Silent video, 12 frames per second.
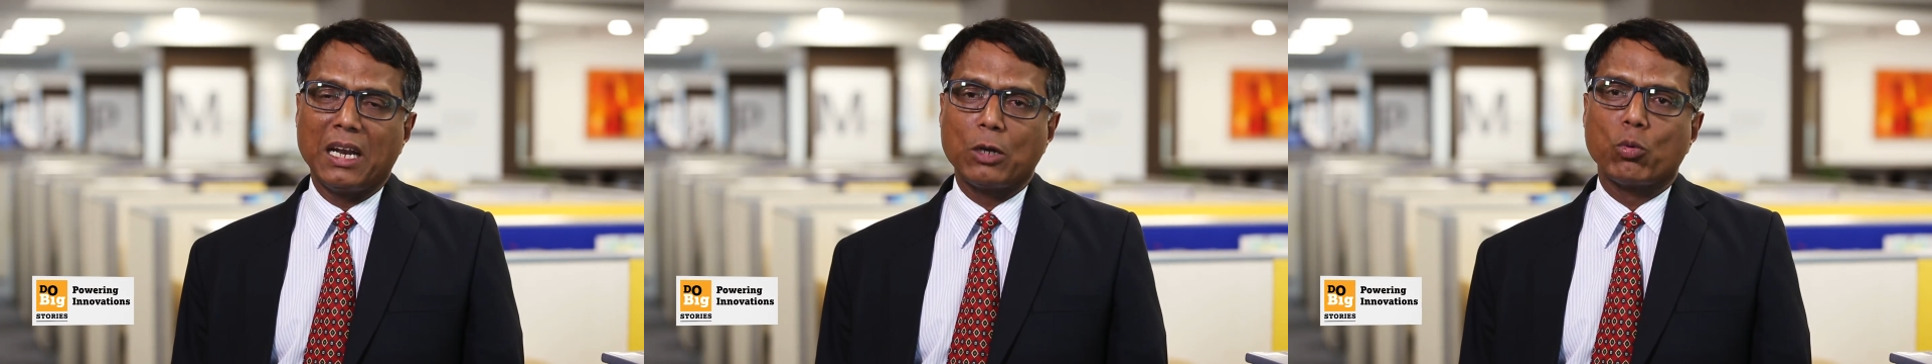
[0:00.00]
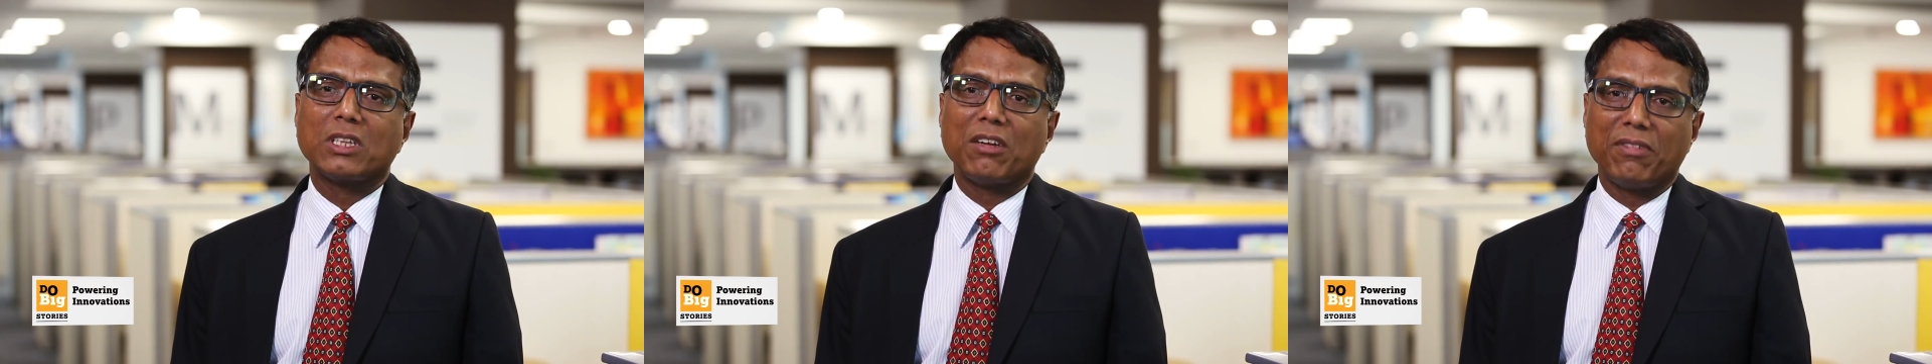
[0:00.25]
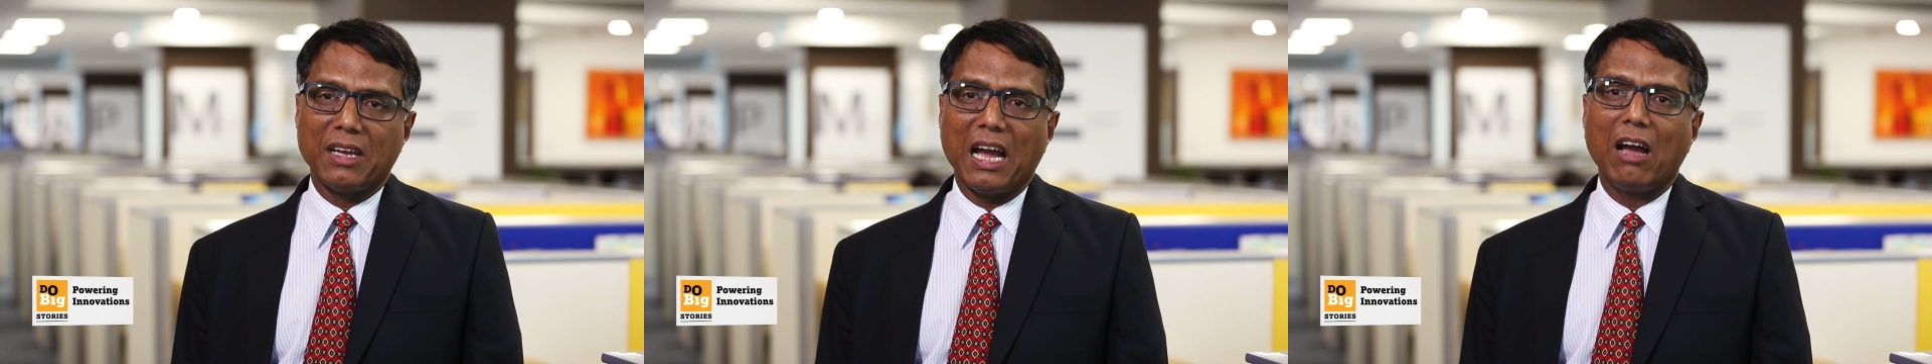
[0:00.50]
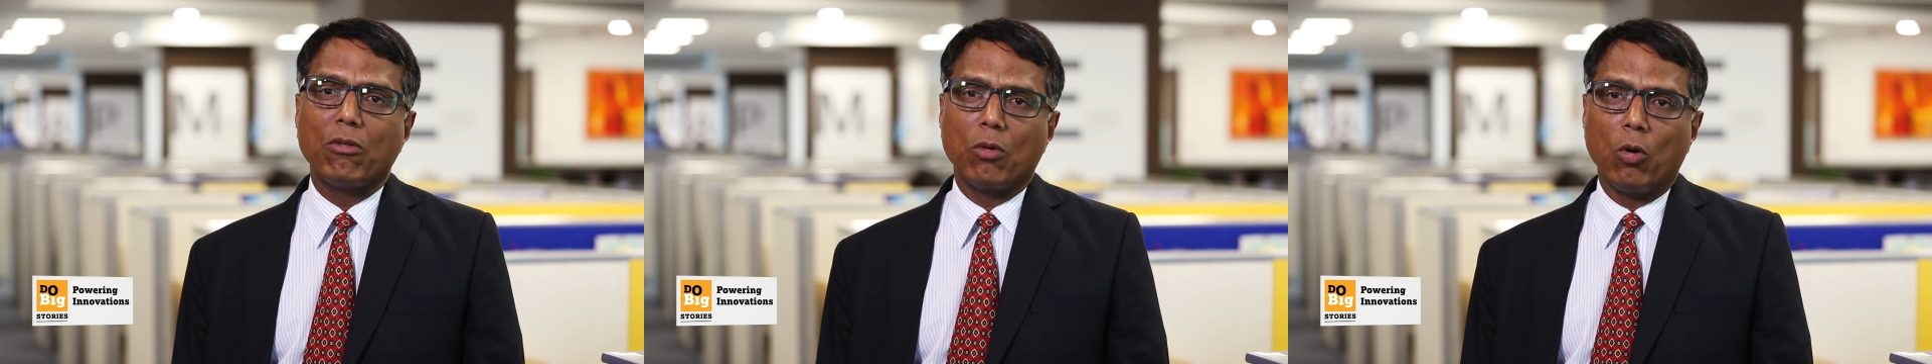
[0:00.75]
network that we
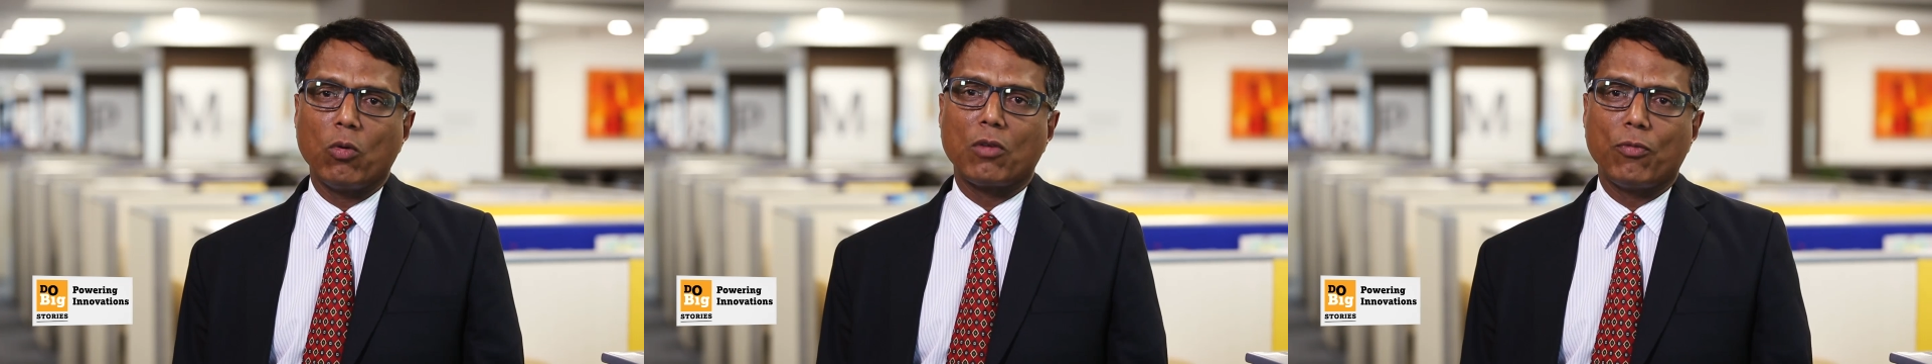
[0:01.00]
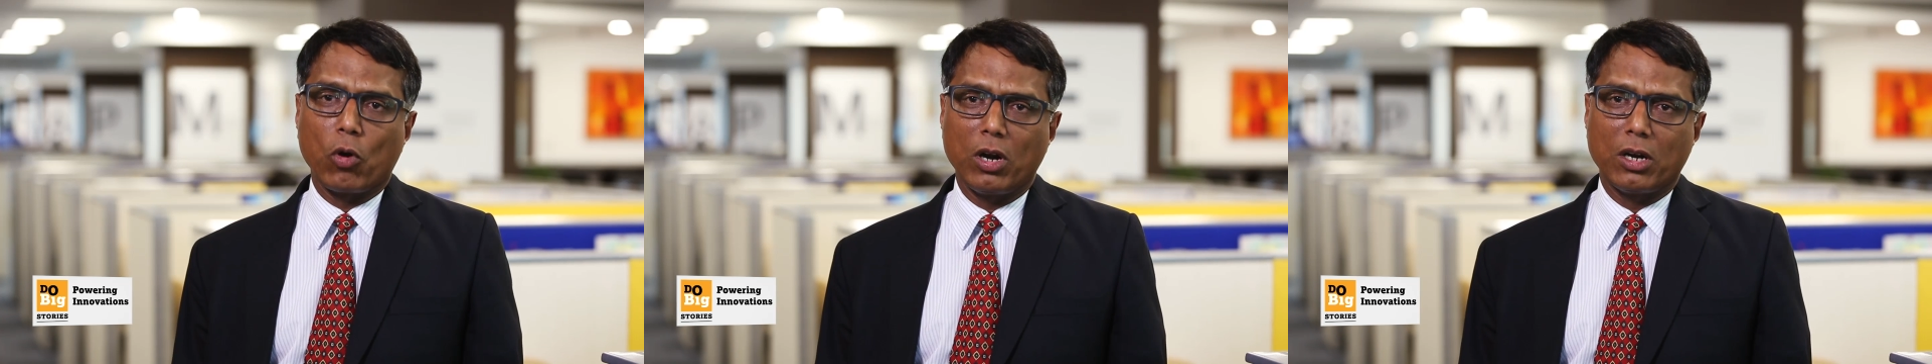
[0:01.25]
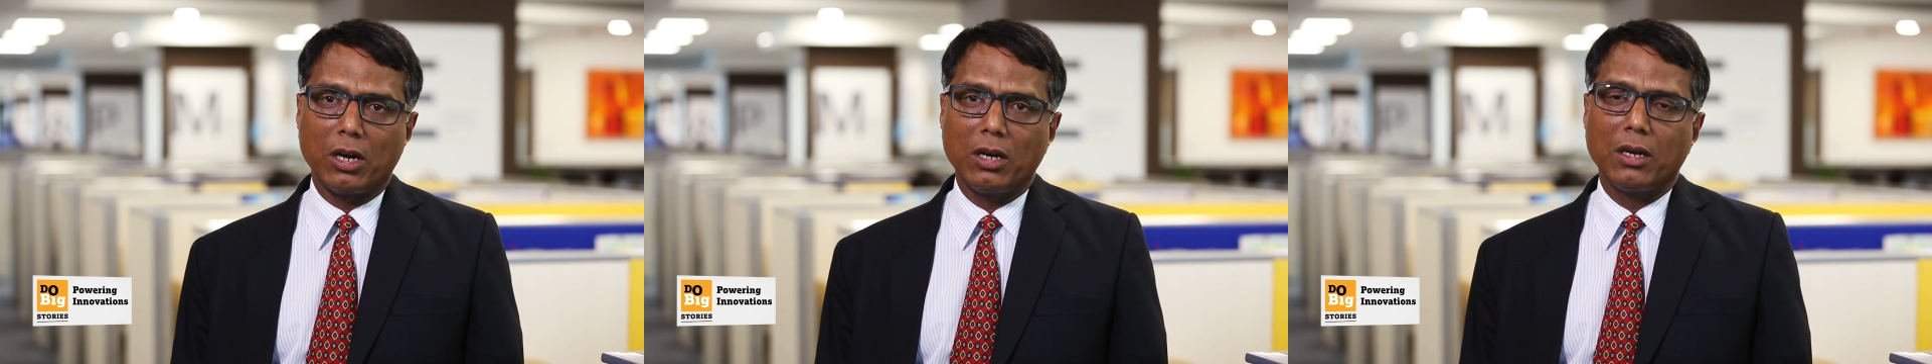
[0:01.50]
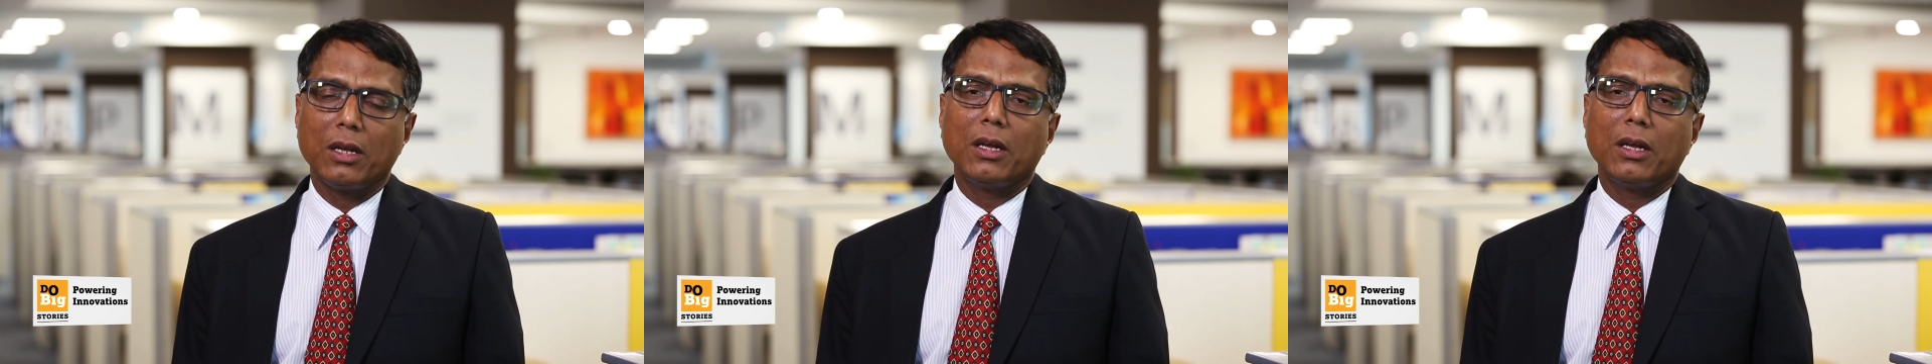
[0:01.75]
have, over 400,